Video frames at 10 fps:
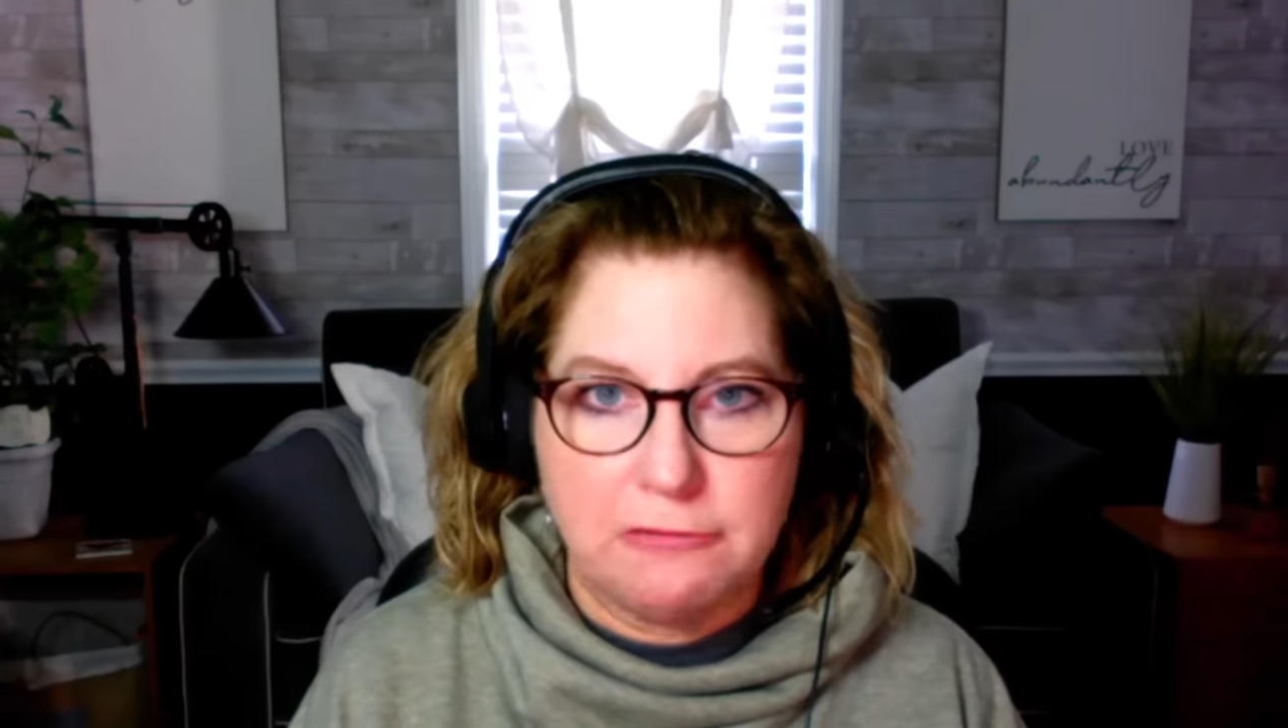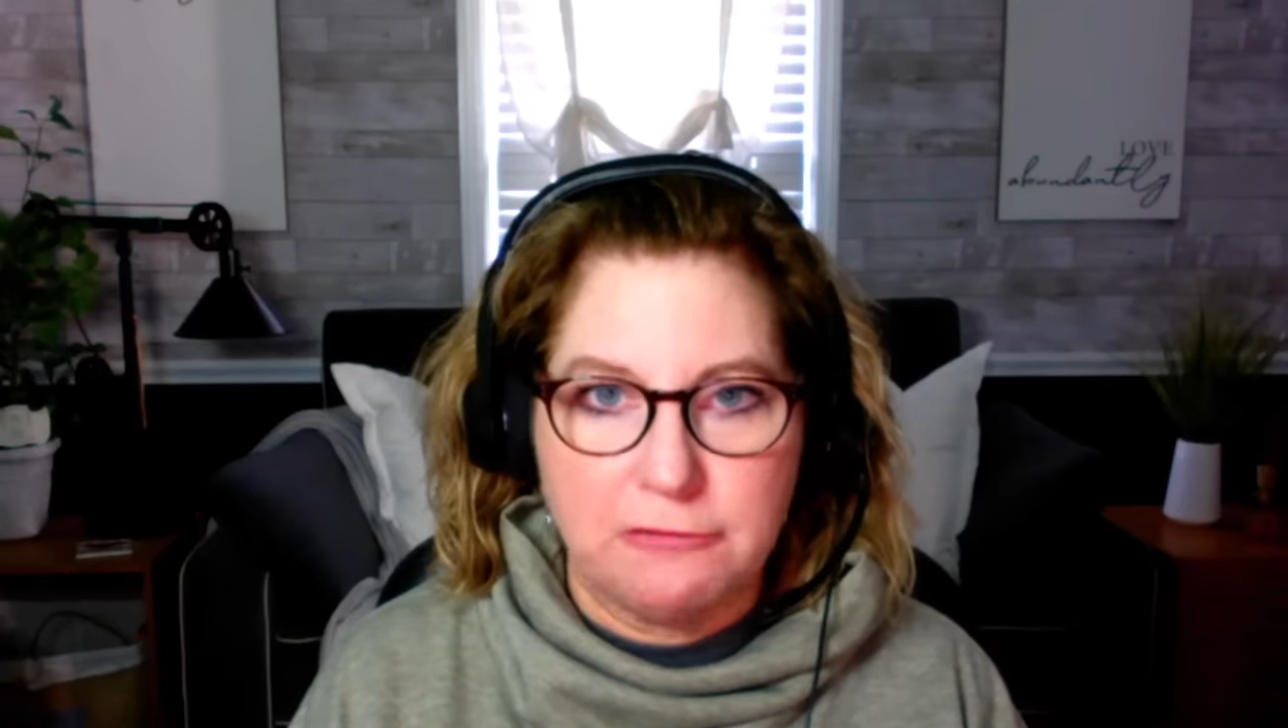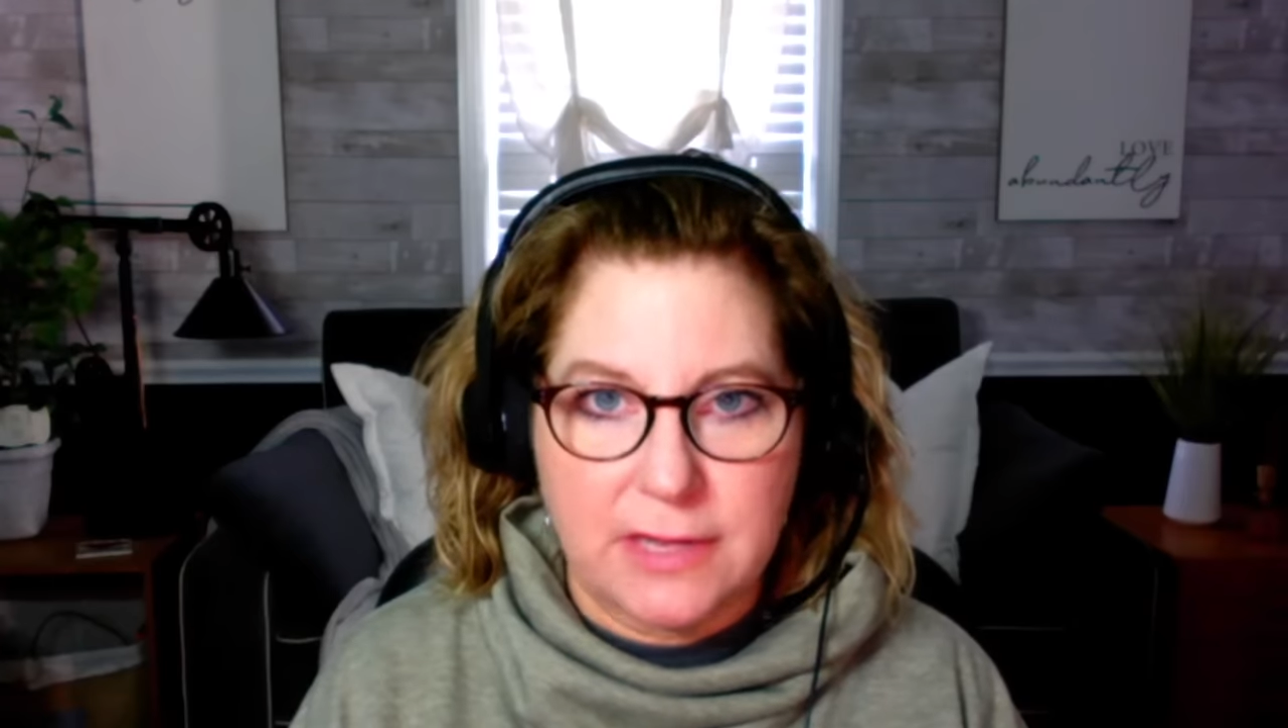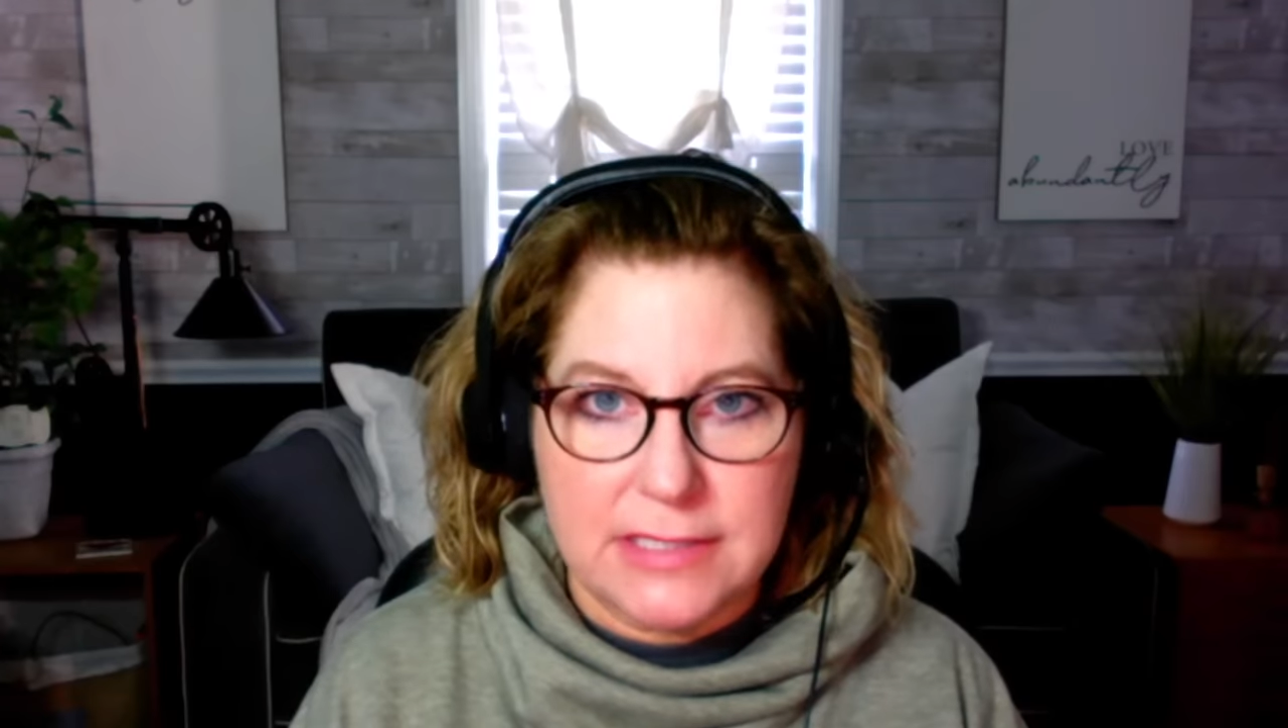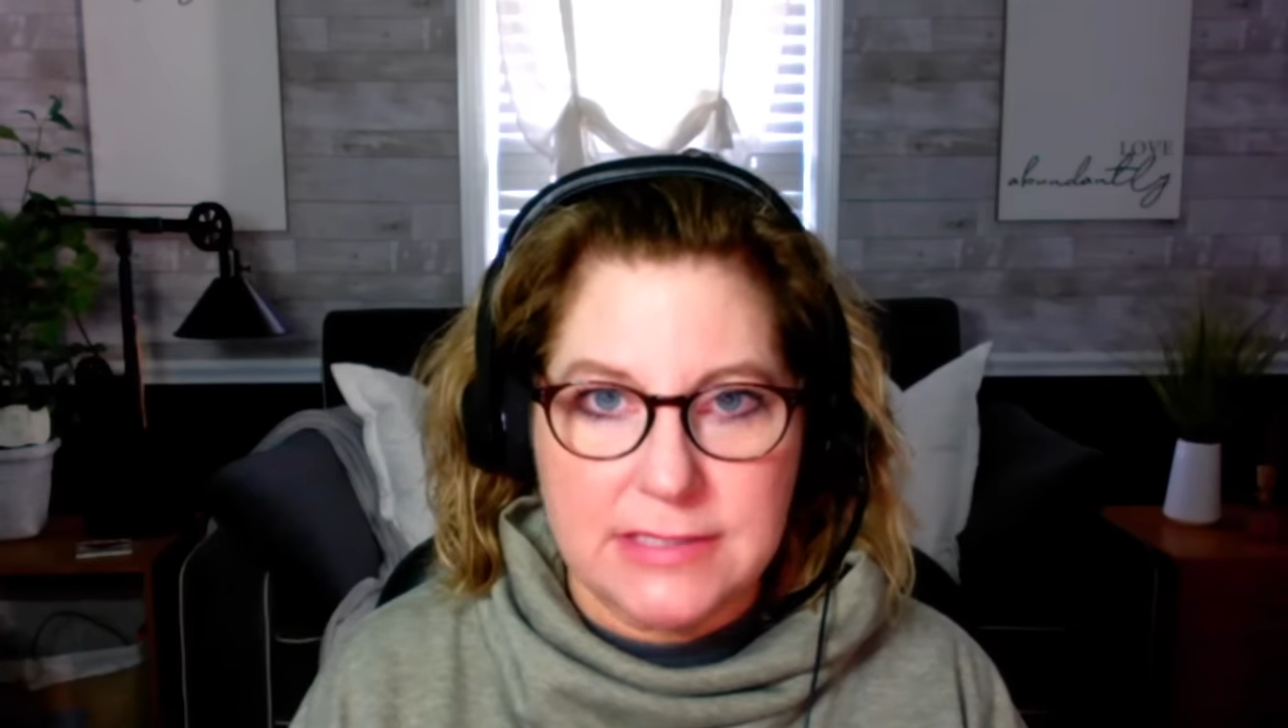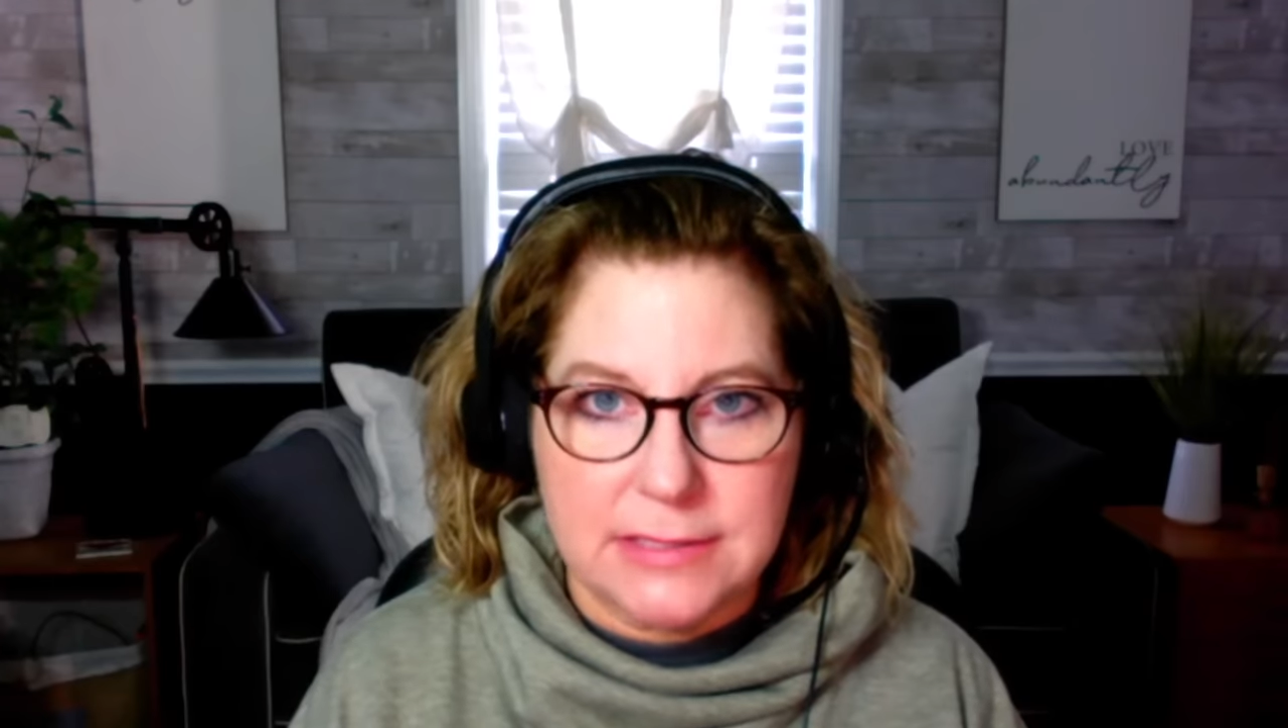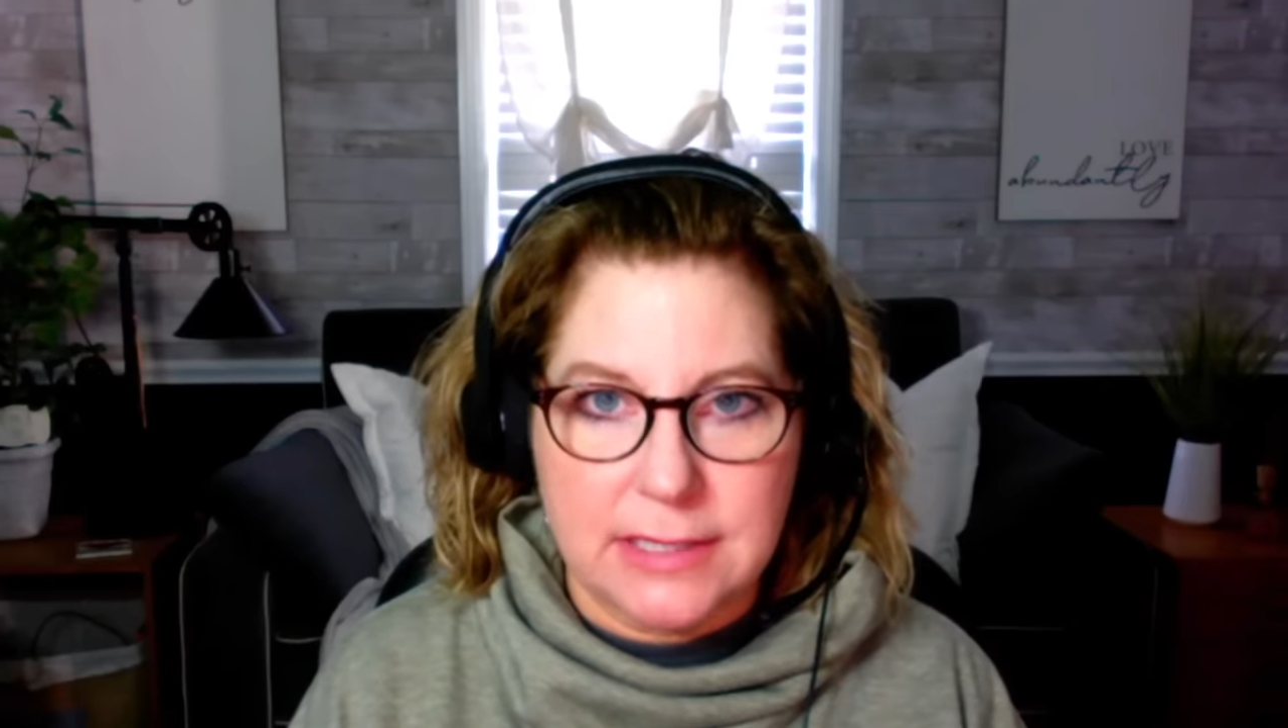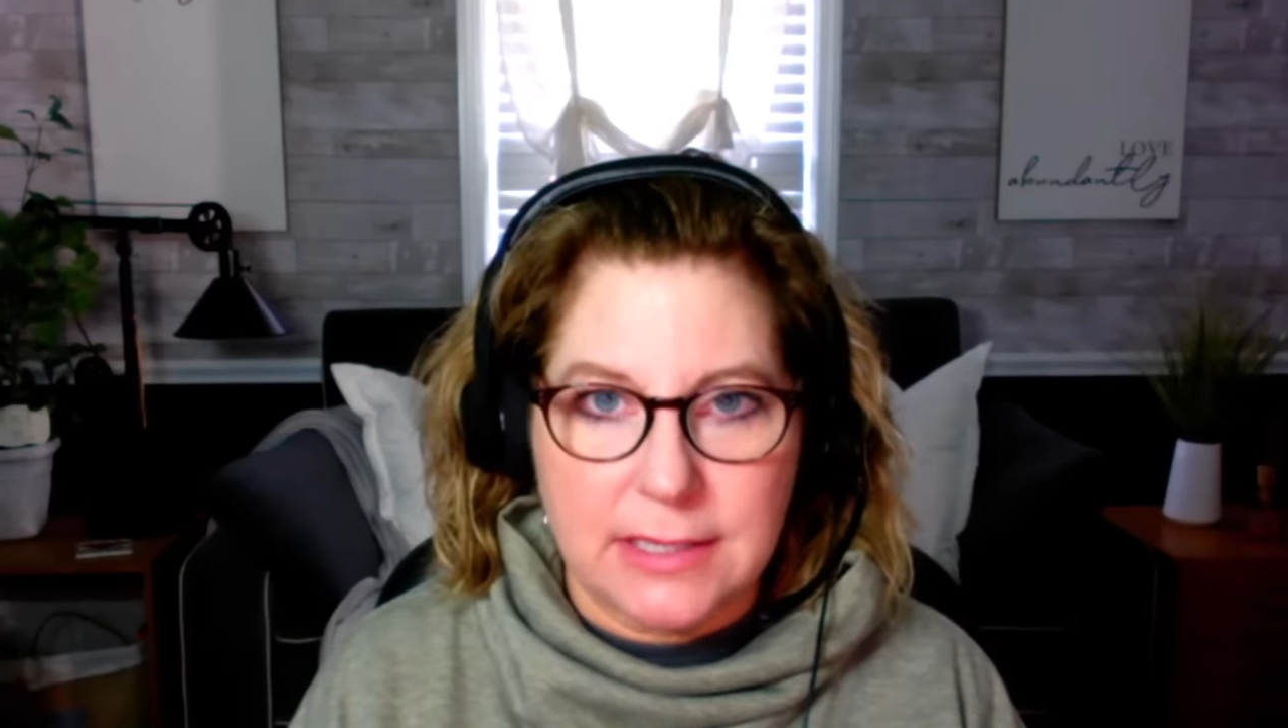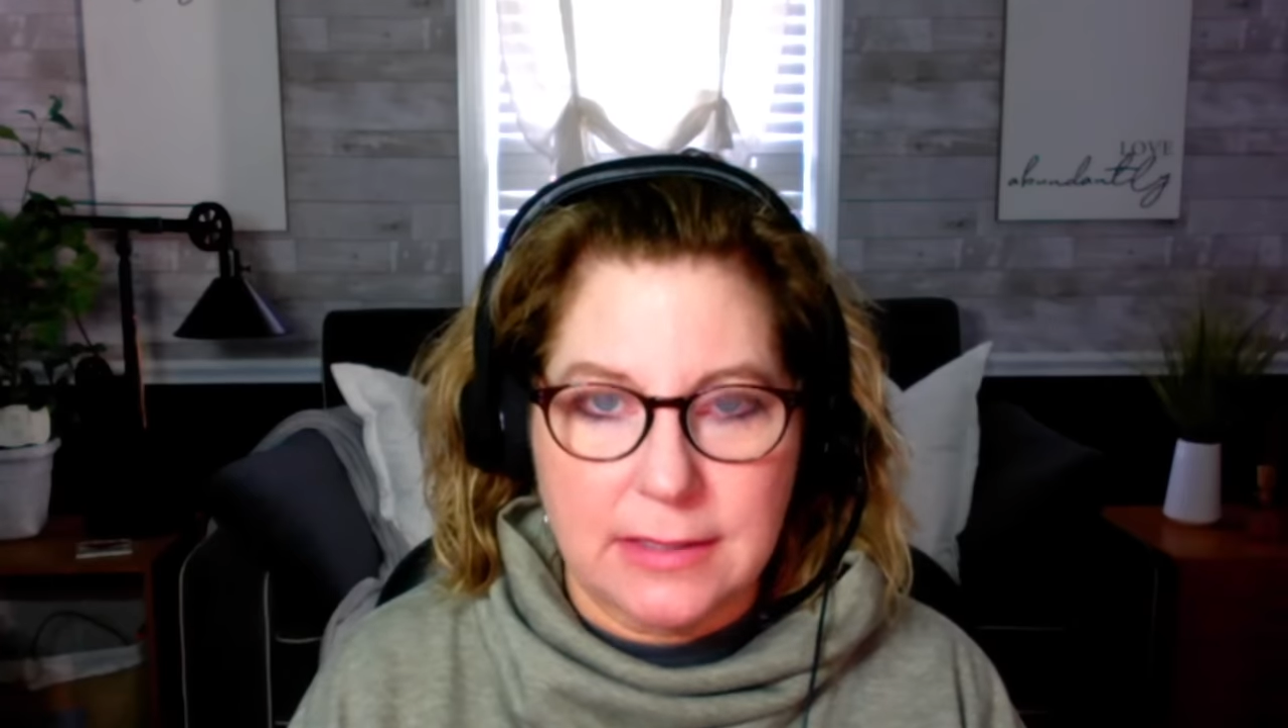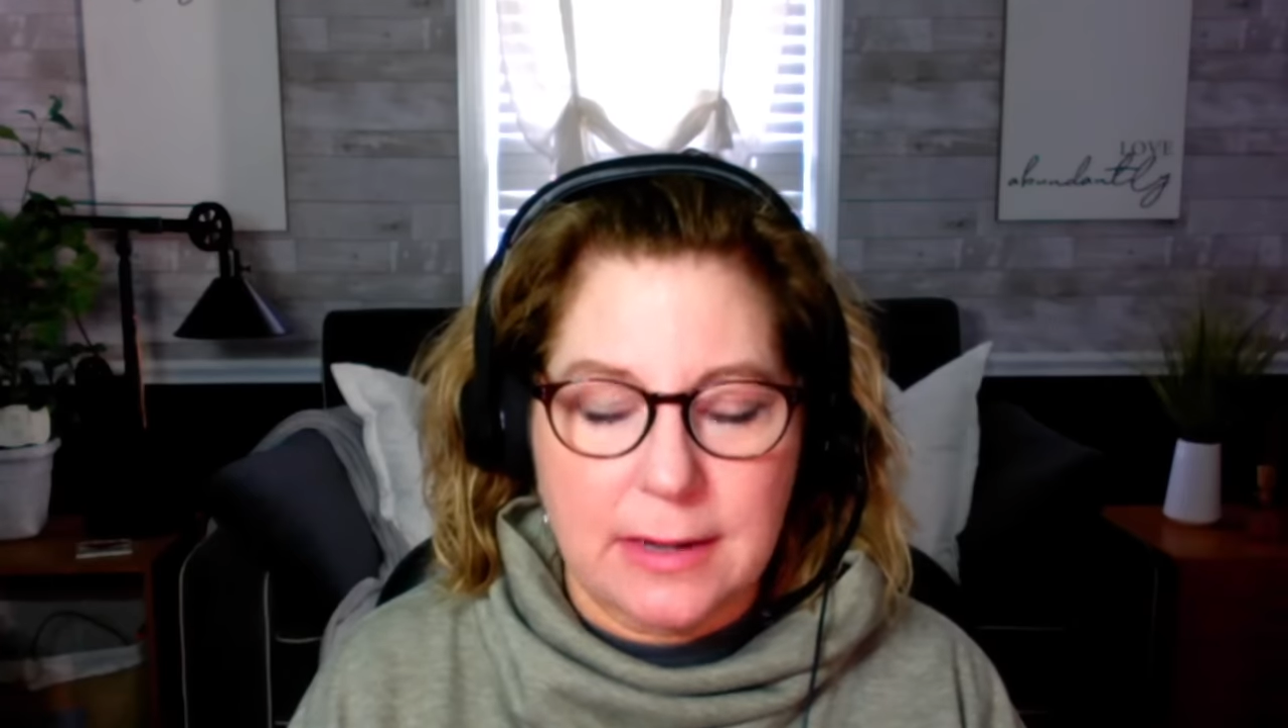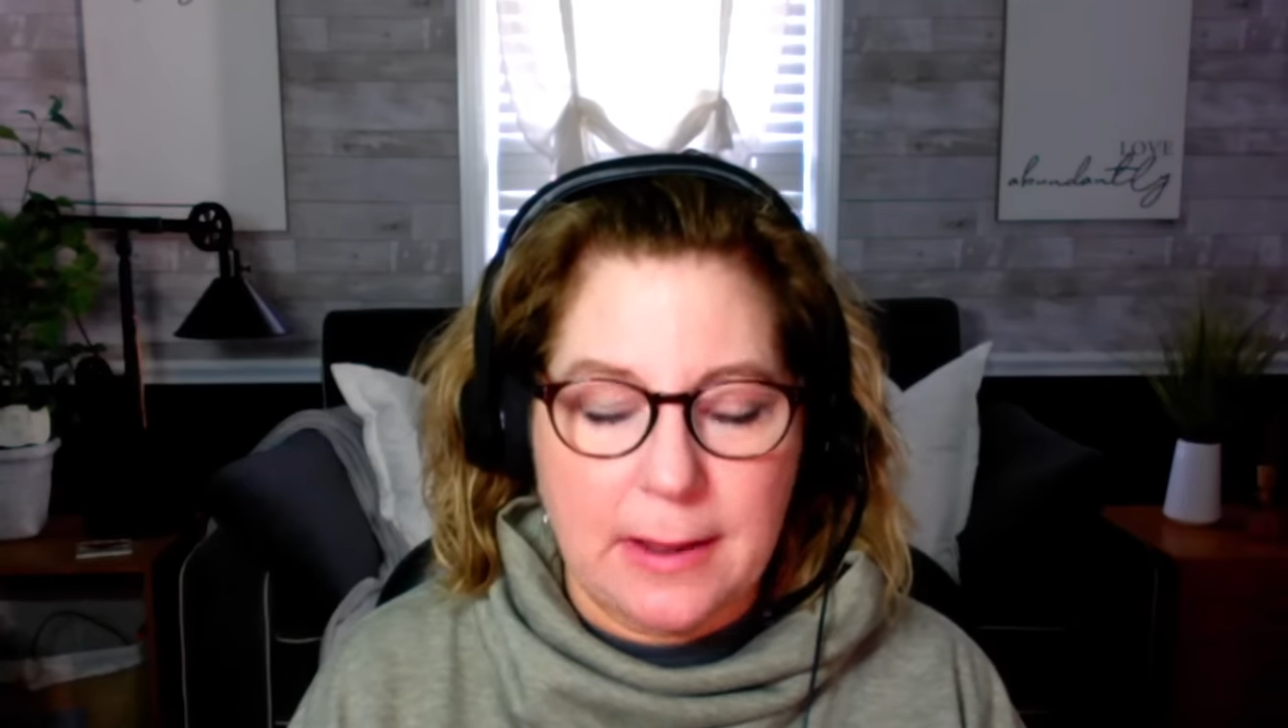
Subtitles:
face that